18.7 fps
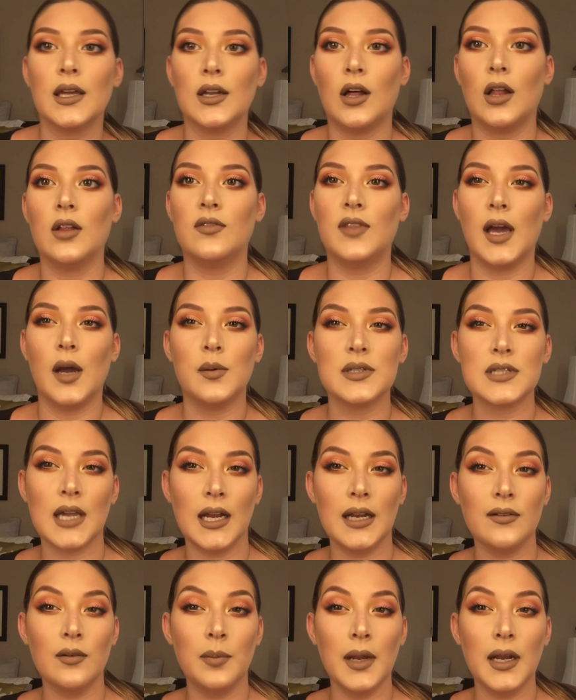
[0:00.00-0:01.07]
and all of that was
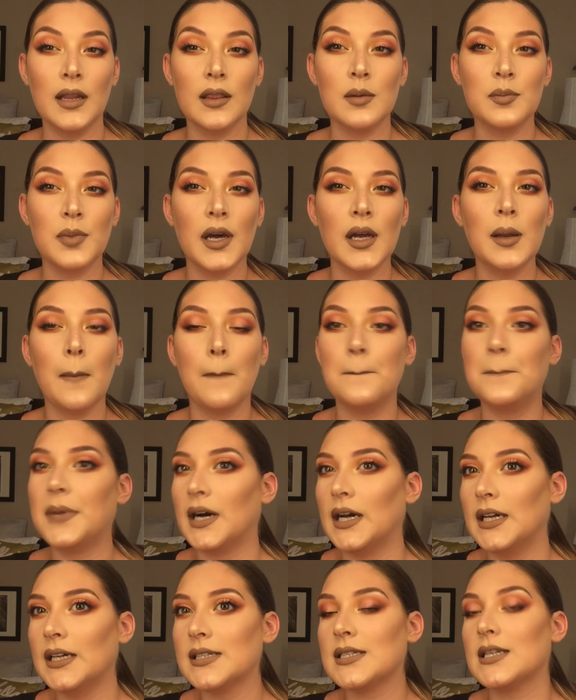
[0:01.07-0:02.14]
kind of a pain in the butt,
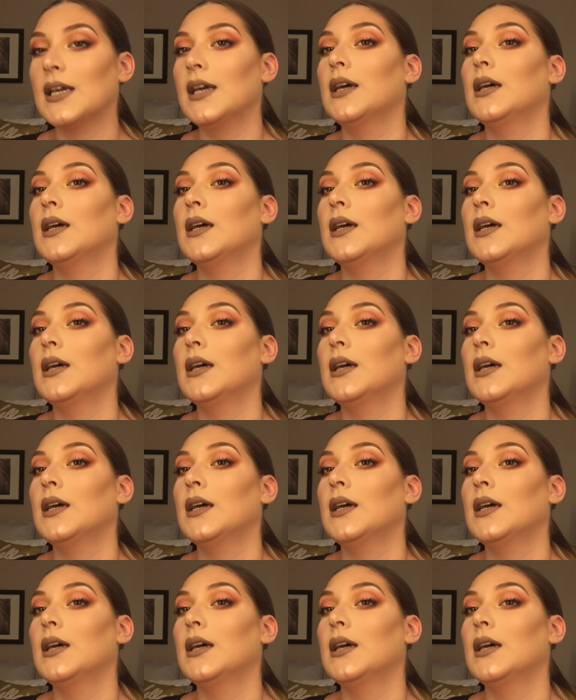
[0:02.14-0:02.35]
but